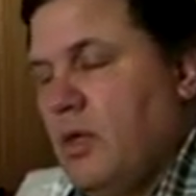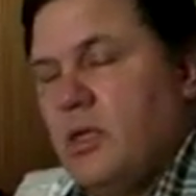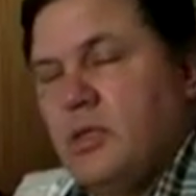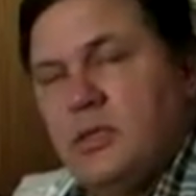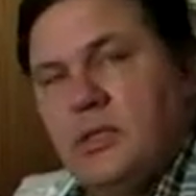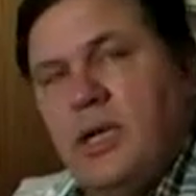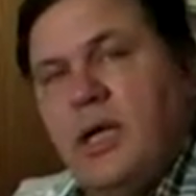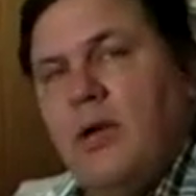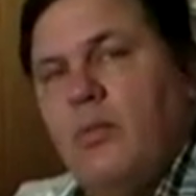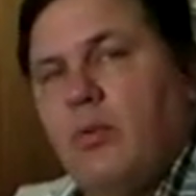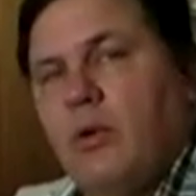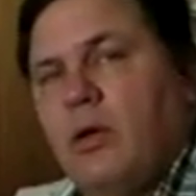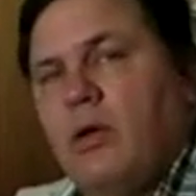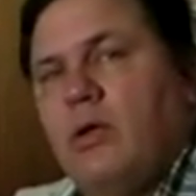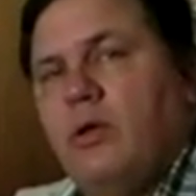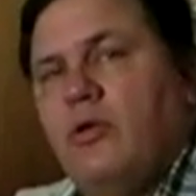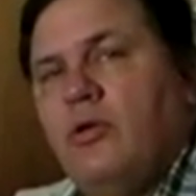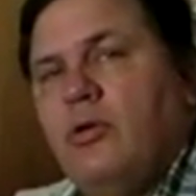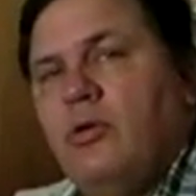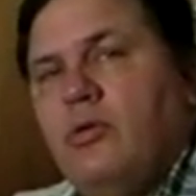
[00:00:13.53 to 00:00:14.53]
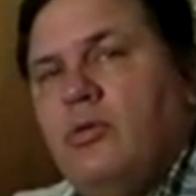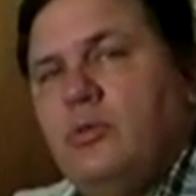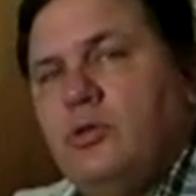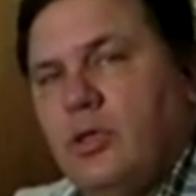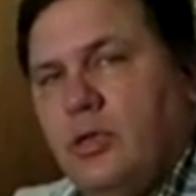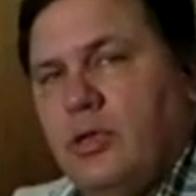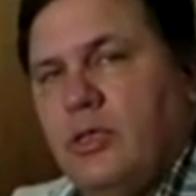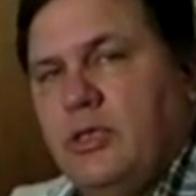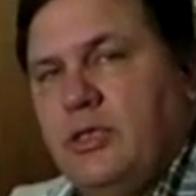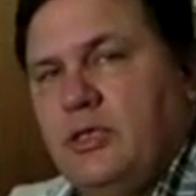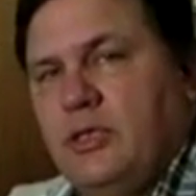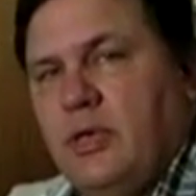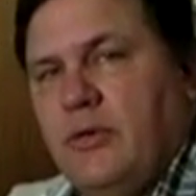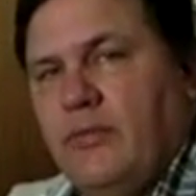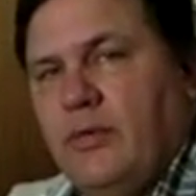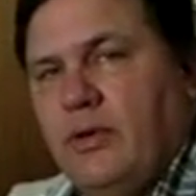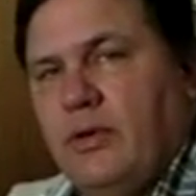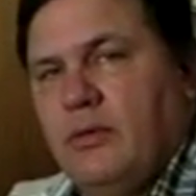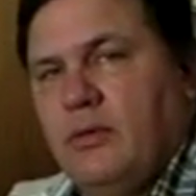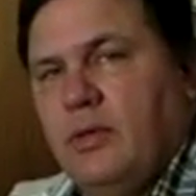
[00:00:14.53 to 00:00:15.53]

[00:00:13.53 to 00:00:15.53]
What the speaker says: Today we're going to do turkey stuffing.